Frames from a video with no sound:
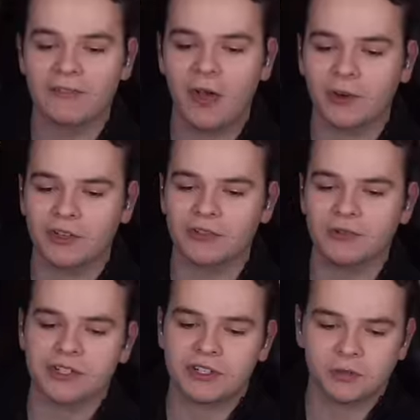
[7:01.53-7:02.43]
kind of
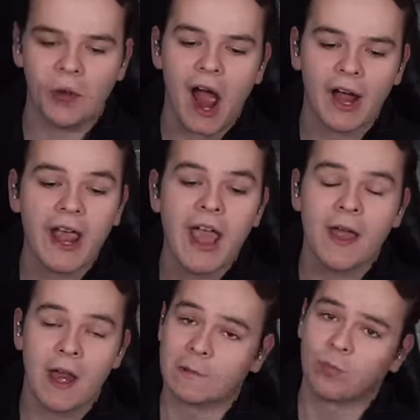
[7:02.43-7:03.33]
altitude, which is why
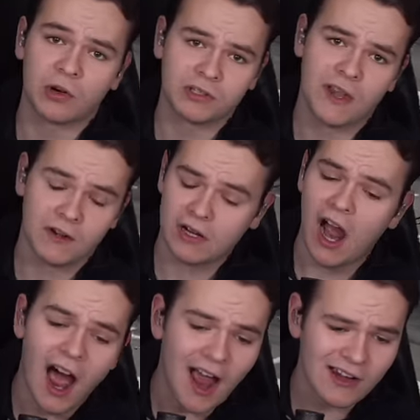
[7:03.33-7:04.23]
airports that are
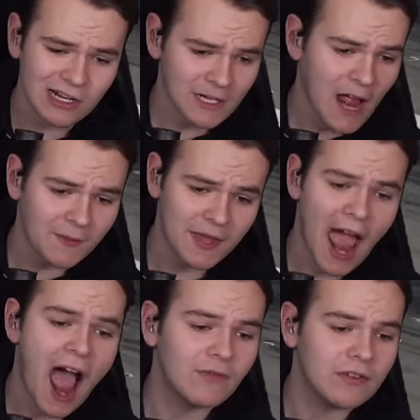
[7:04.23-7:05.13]
higher, that
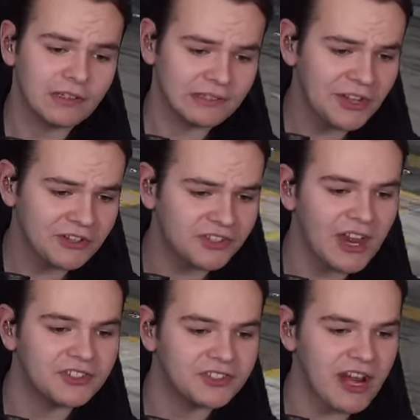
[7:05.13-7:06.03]
have even less
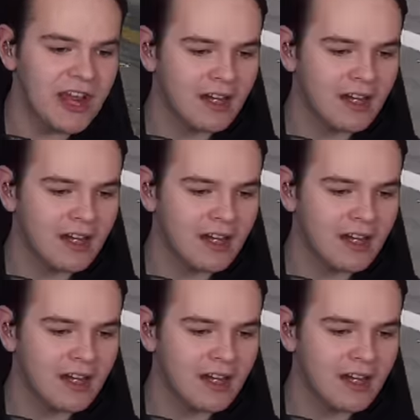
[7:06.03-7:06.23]
dense